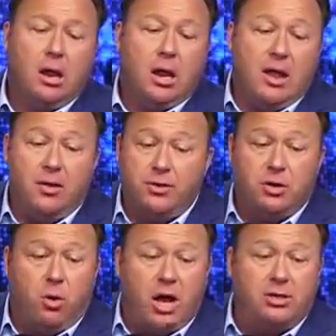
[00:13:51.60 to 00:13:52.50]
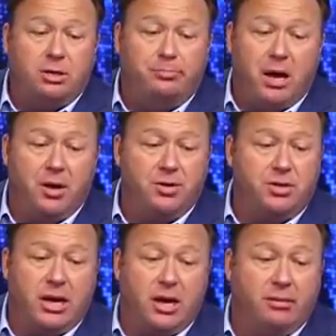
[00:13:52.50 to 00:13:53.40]
And then there's the Washington Post,
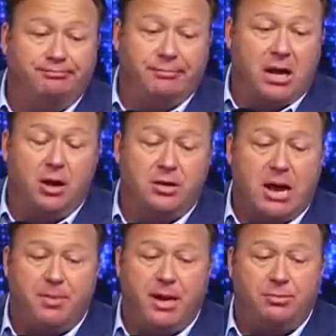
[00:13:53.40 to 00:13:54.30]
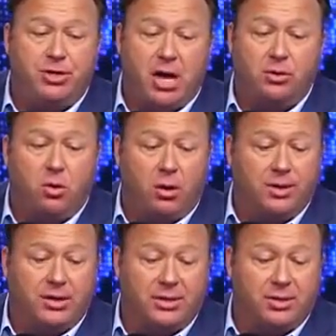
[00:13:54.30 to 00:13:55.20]
and I don't know, you type in the name Chuck
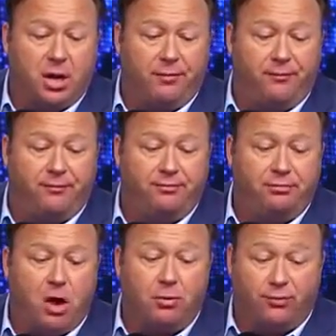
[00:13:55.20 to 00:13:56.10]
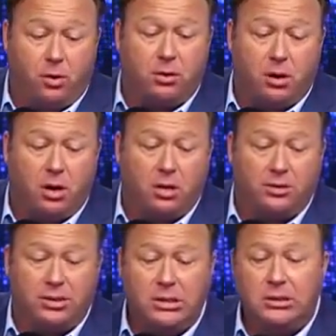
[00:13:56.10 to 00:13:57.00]
Norris. I saw over 400
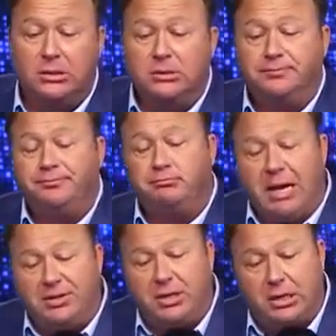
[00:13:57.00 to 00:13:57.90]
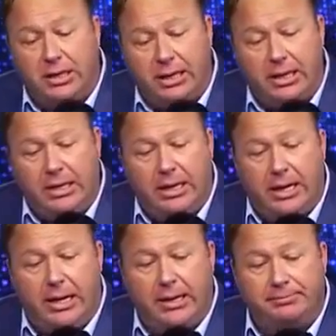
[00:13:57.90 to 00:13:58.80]
articles. Basically,
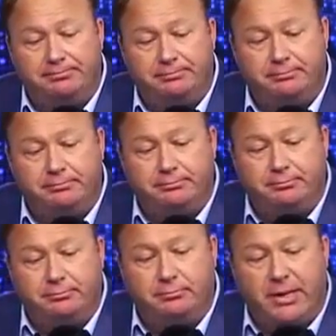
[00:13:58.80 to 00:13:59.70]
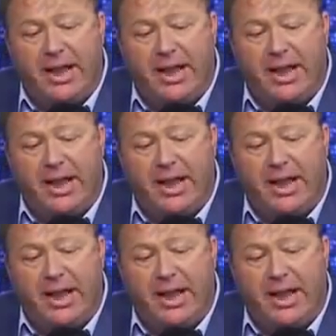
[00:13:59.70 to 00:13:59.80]
they got